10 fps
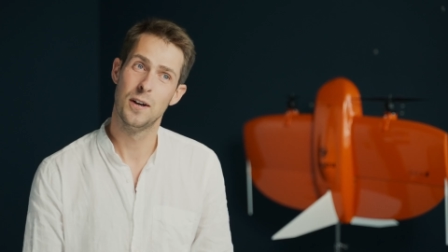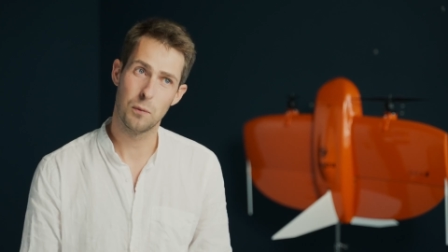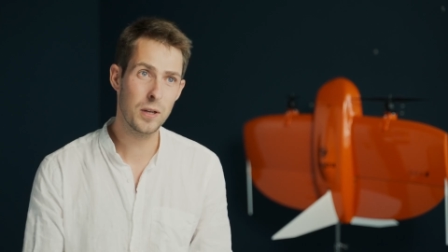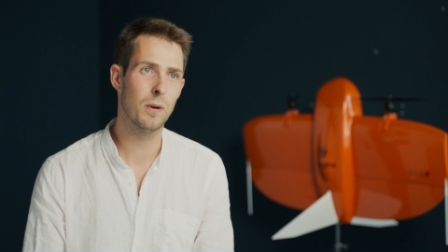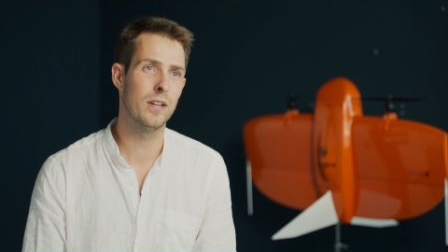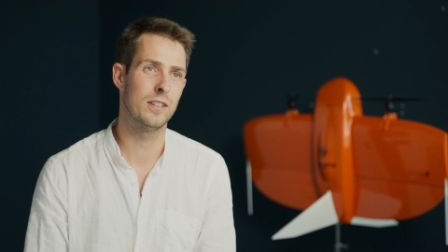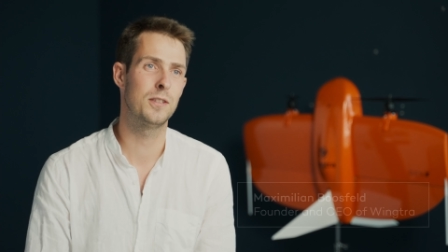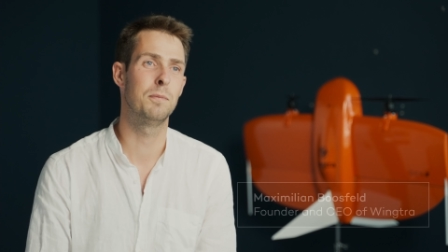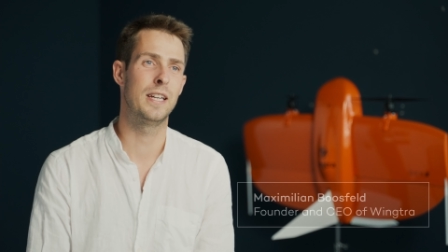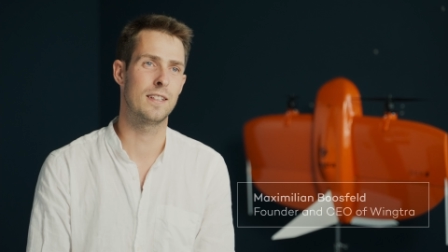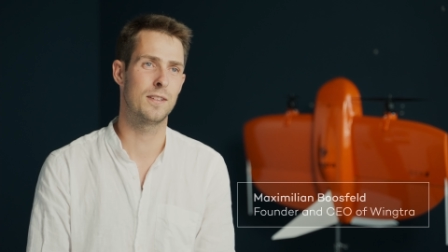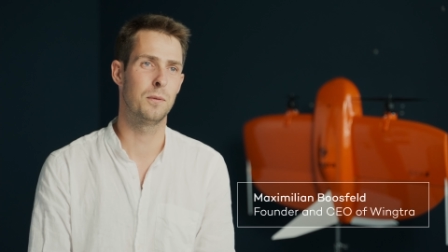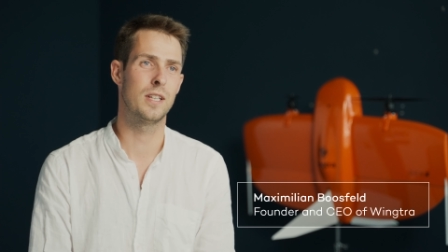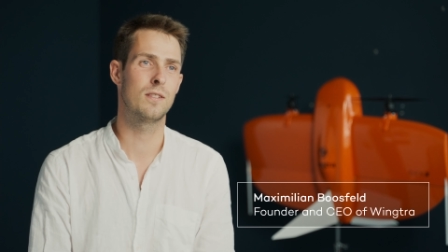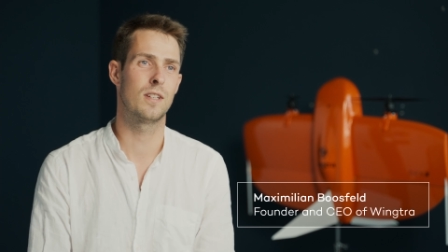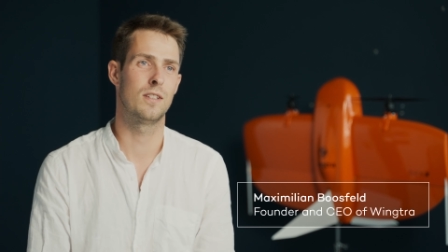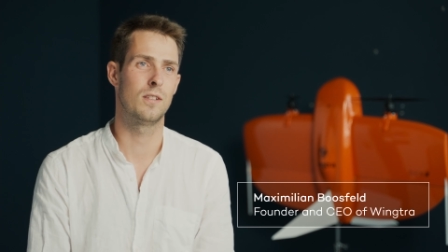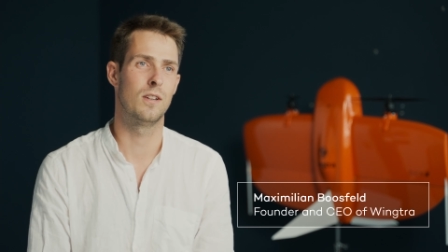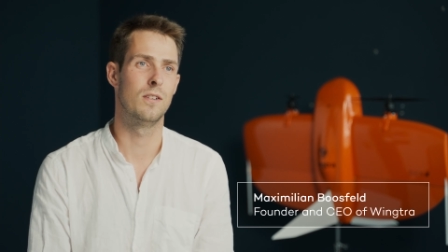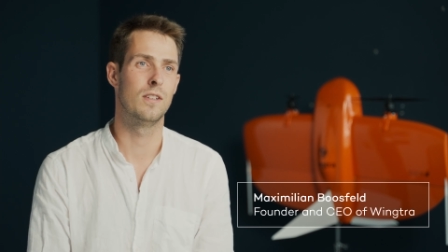We wanted to make the Wingtra
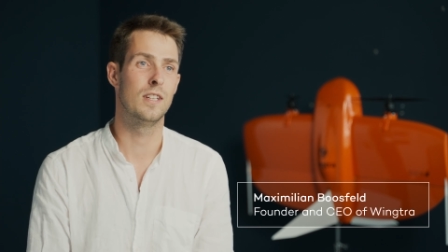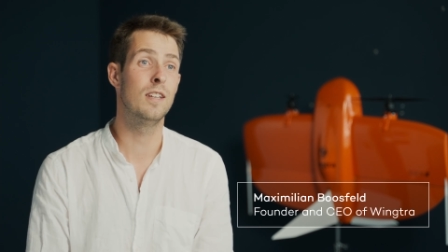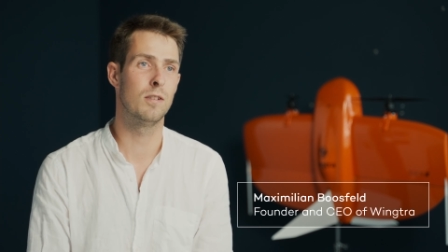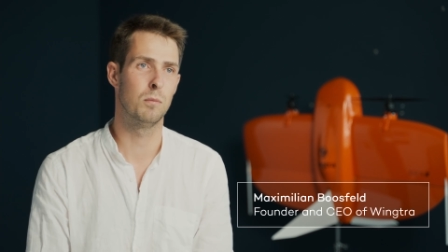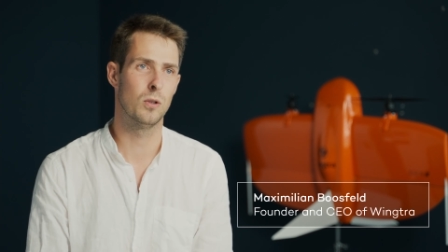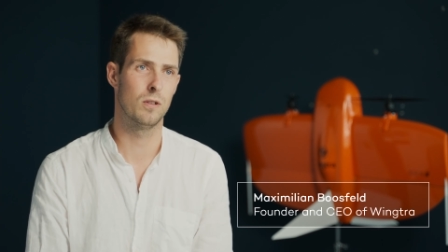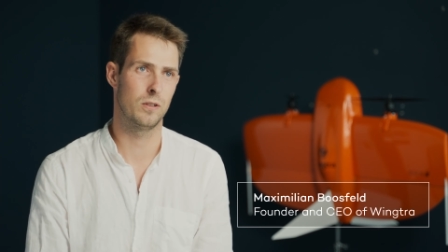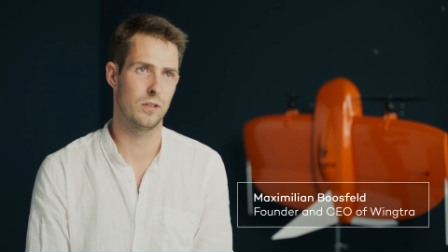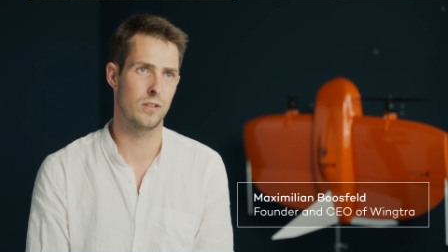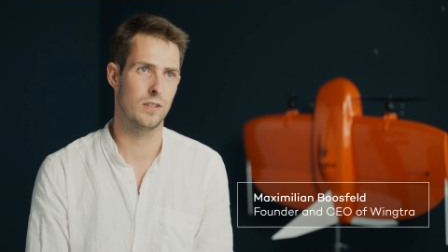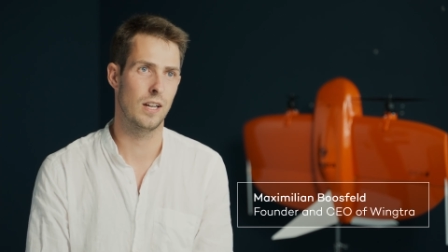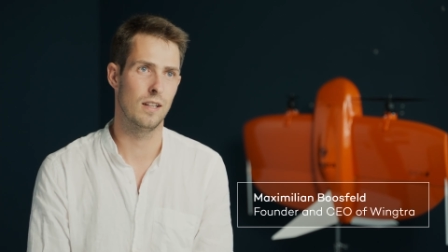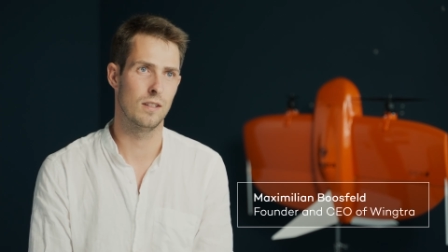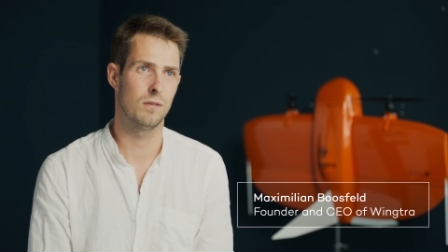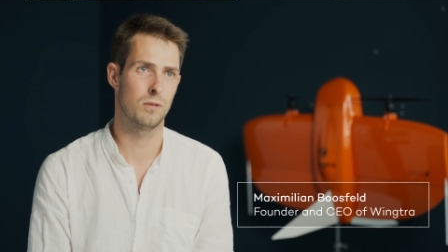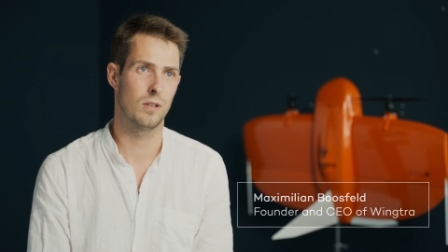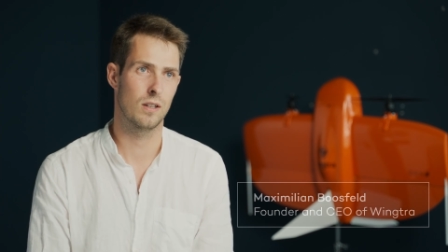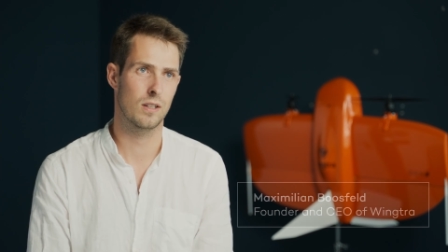drone even more versatile for our